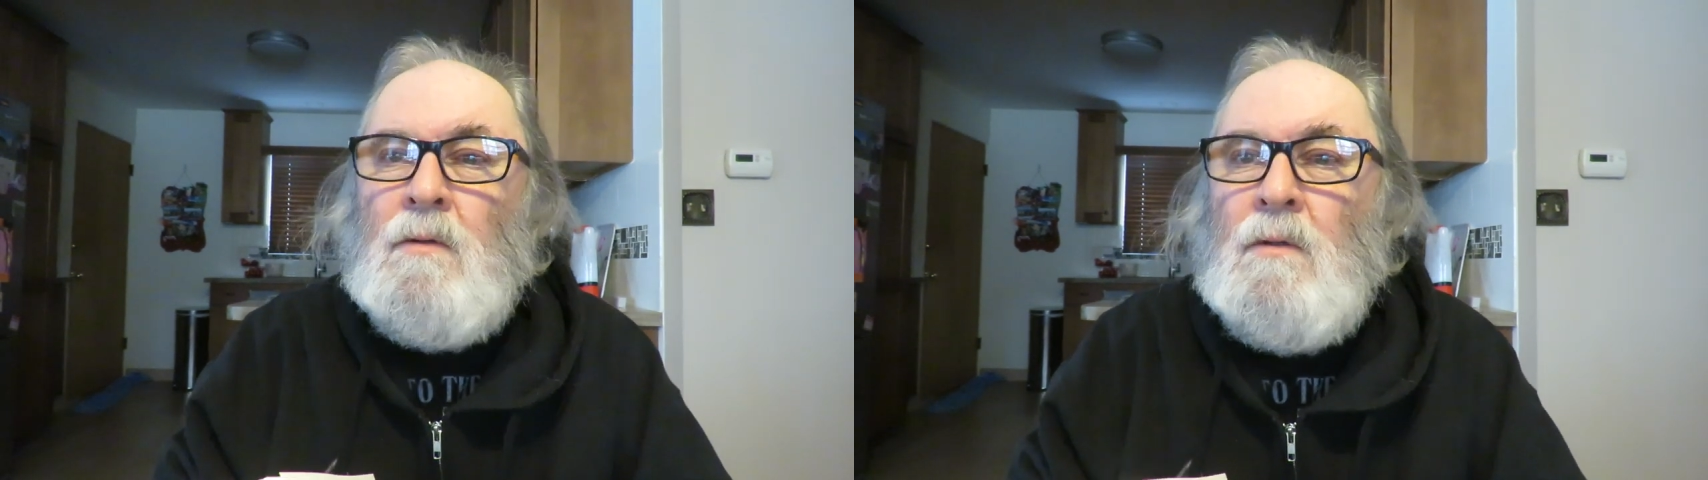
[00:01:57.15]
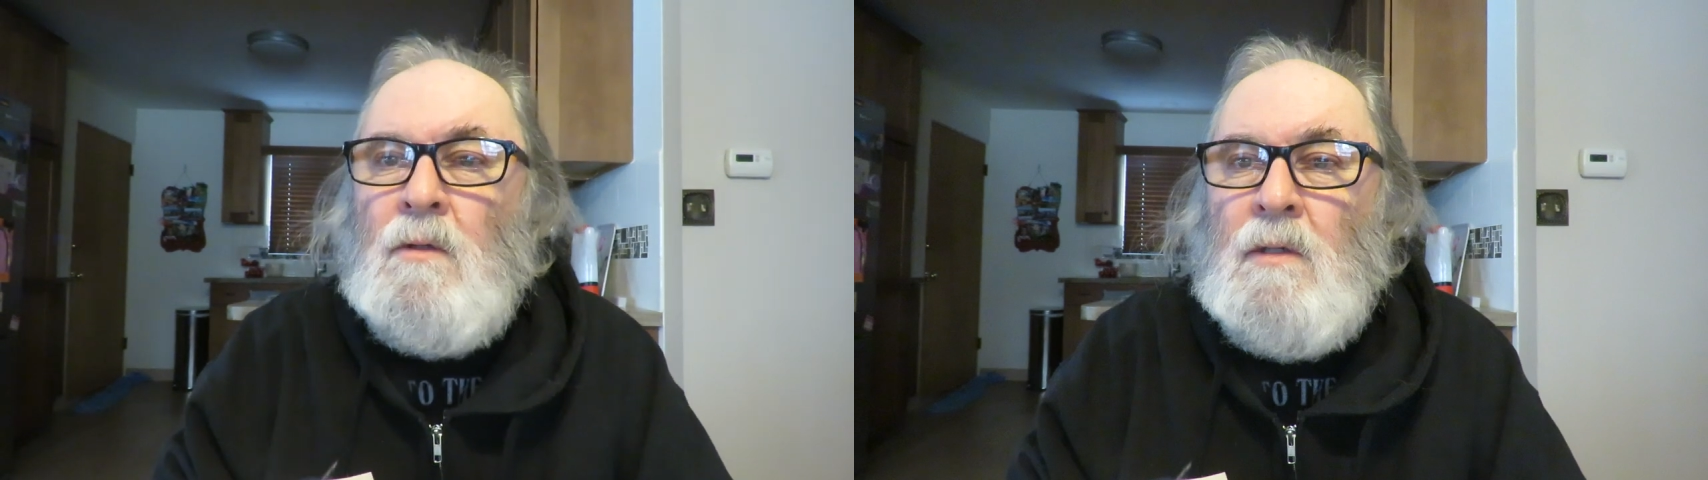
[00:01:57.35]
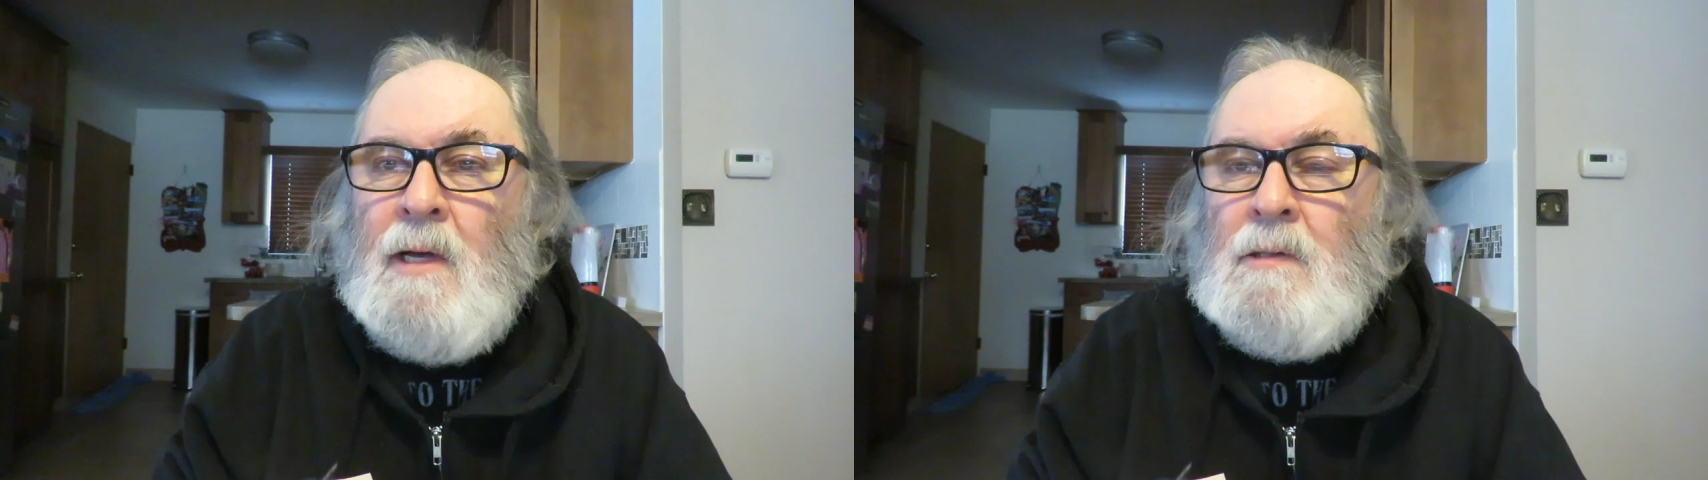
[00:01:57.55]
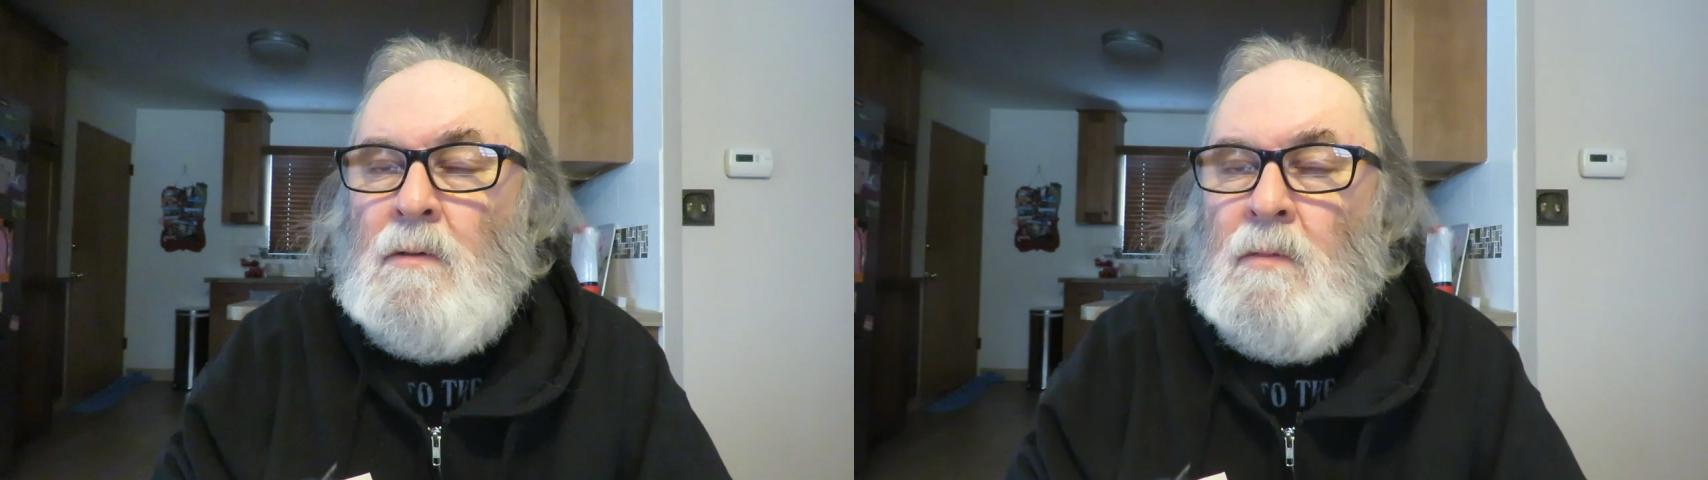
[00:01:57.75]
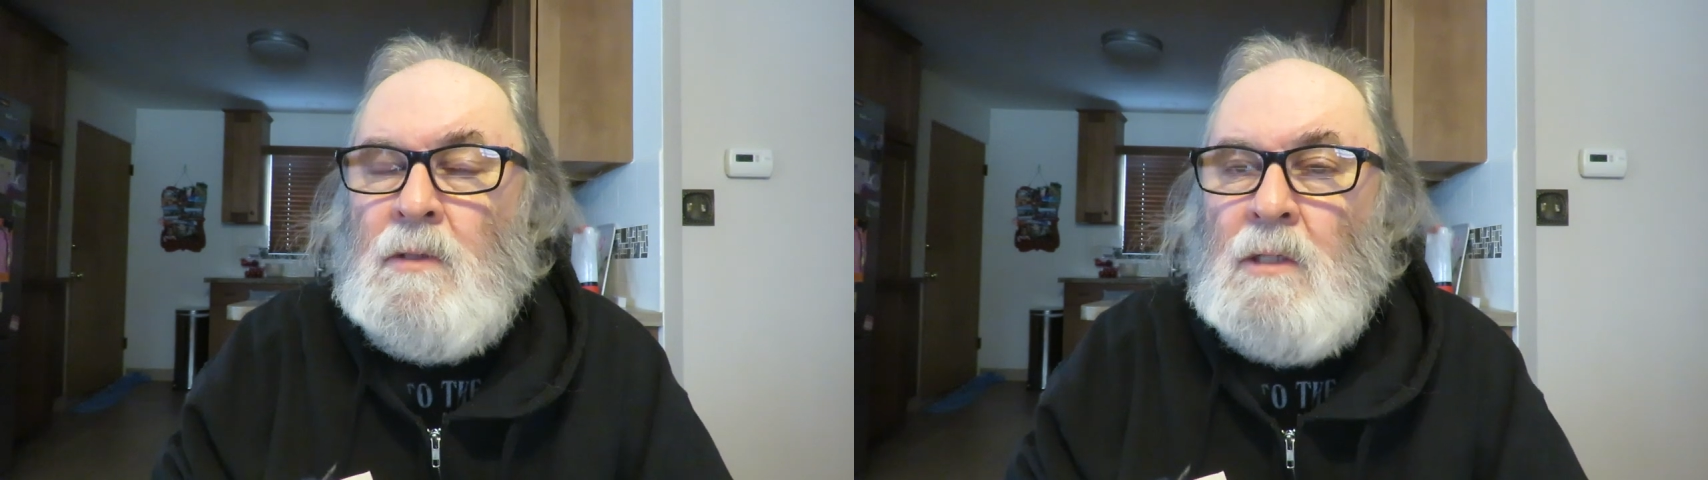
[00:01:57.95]
New
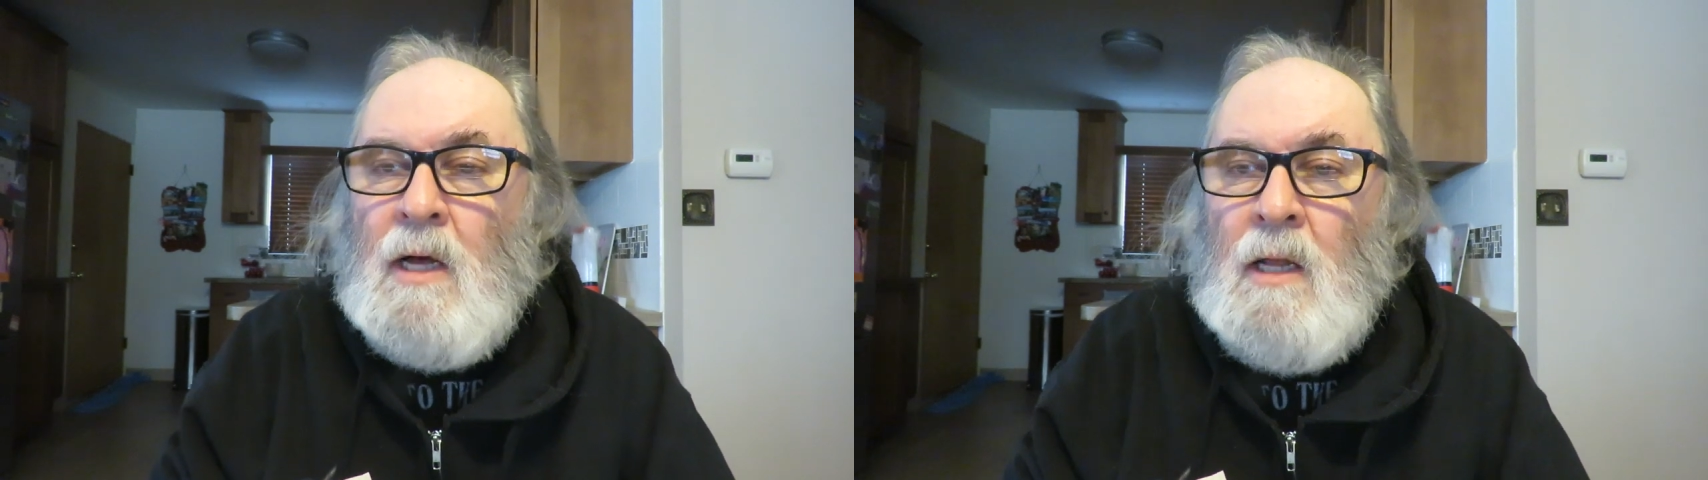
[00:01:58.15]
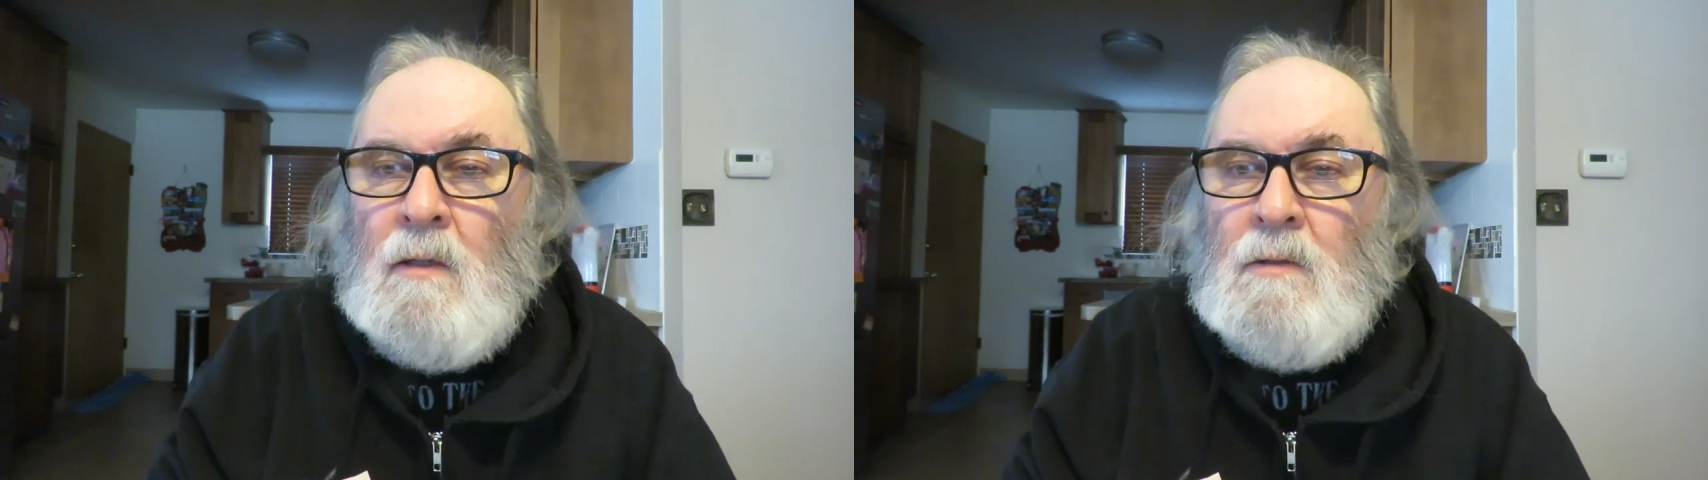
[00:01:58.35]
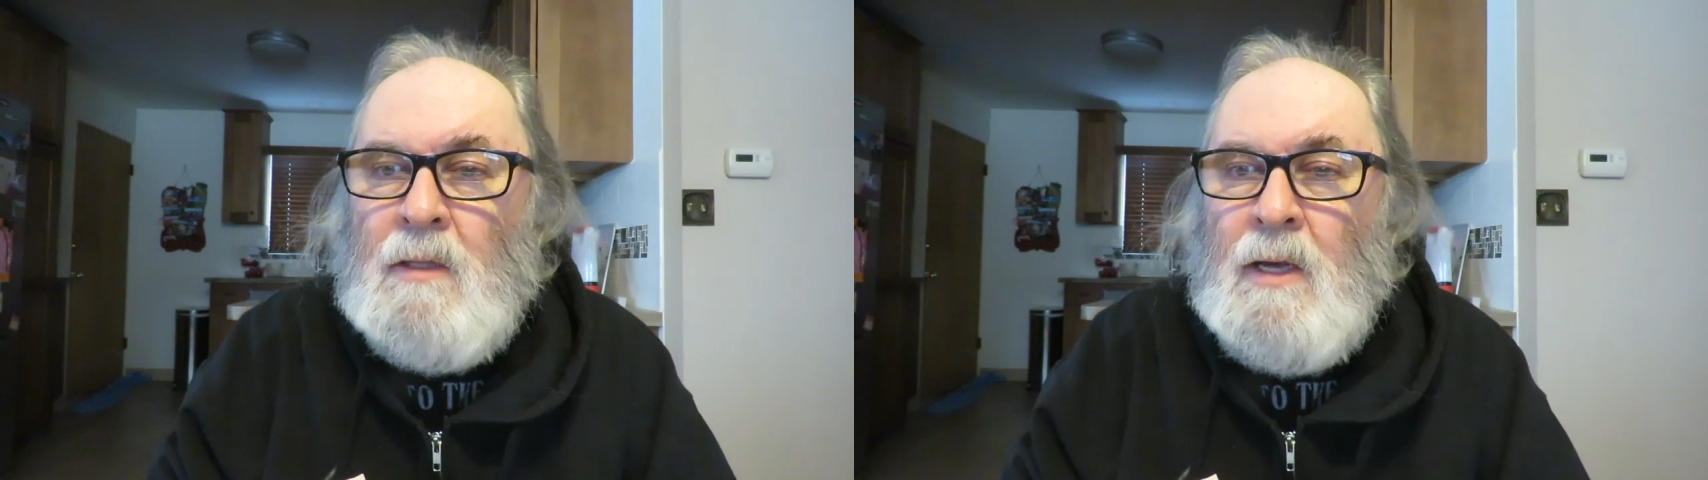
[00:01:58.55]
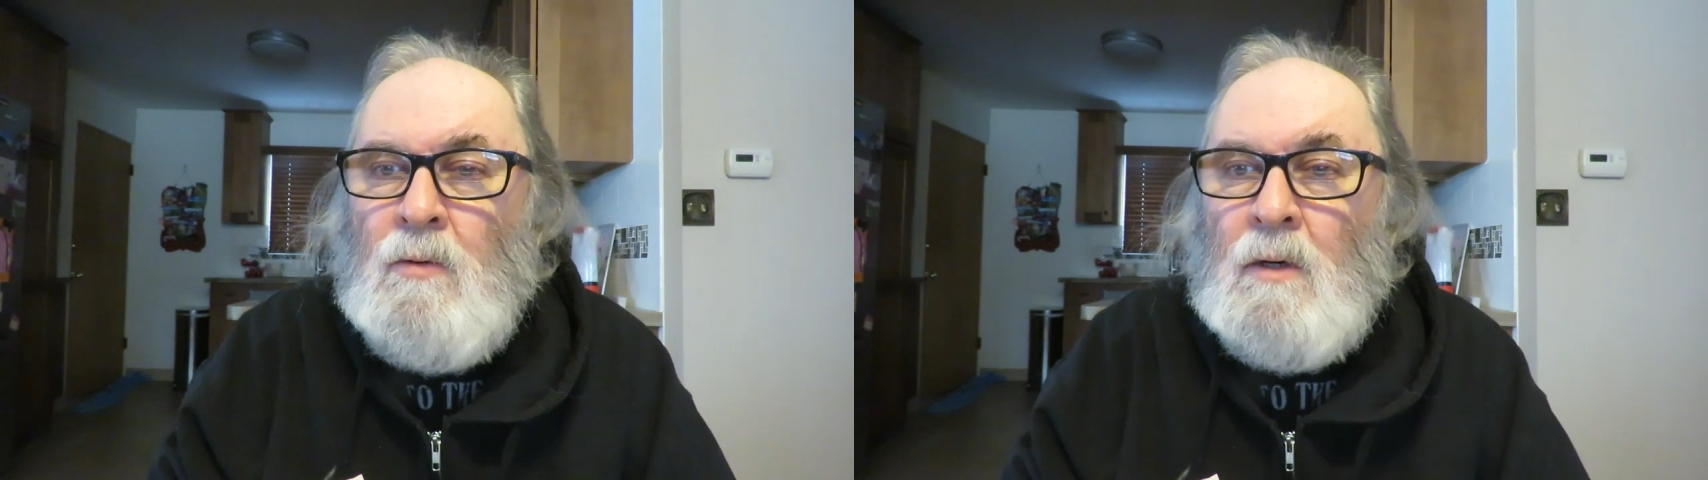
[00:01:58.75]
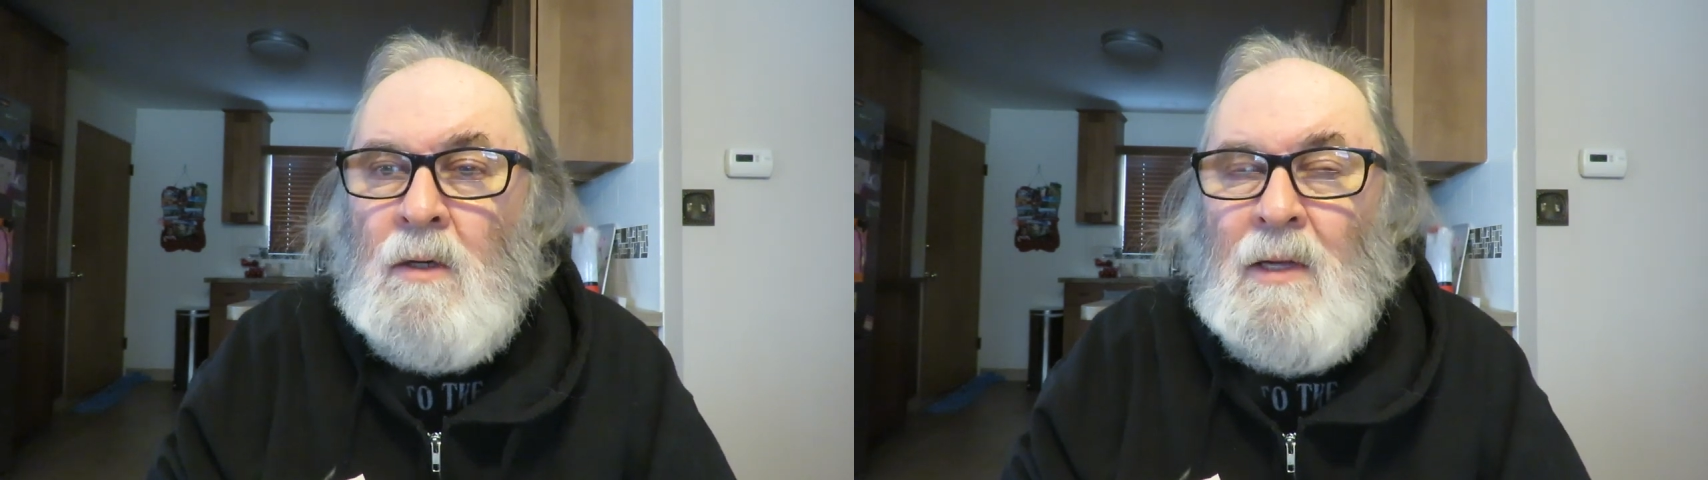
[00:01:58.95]
Testament scholars, they
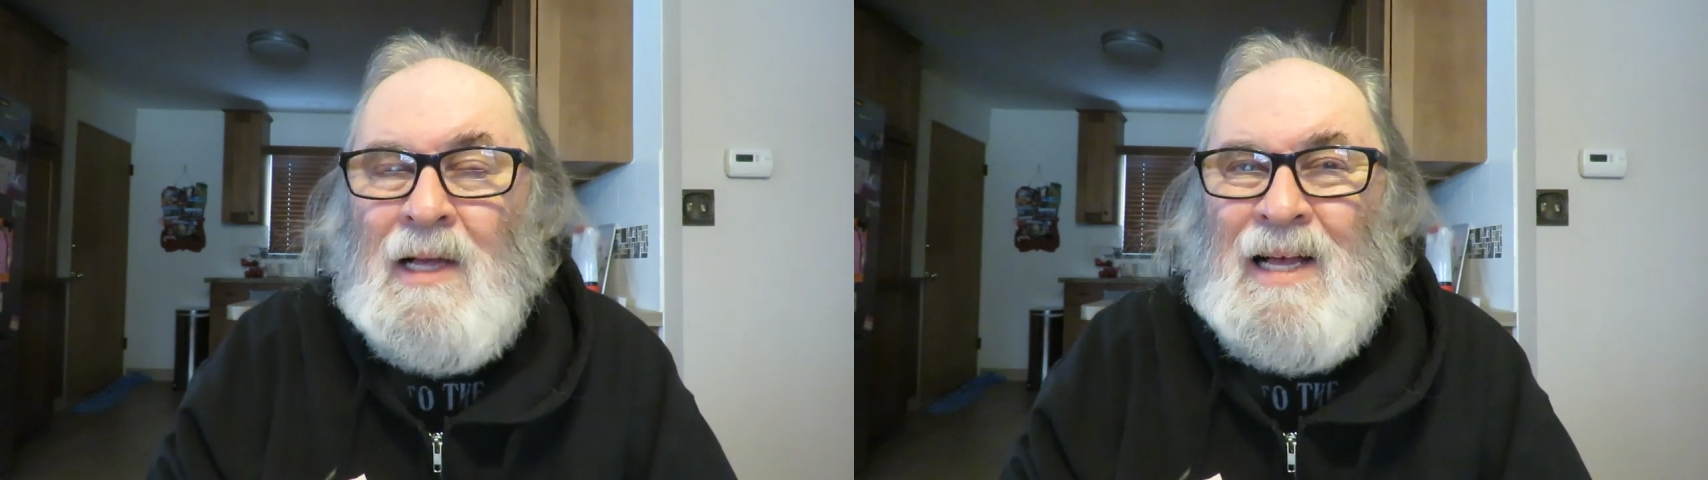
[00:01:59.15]
were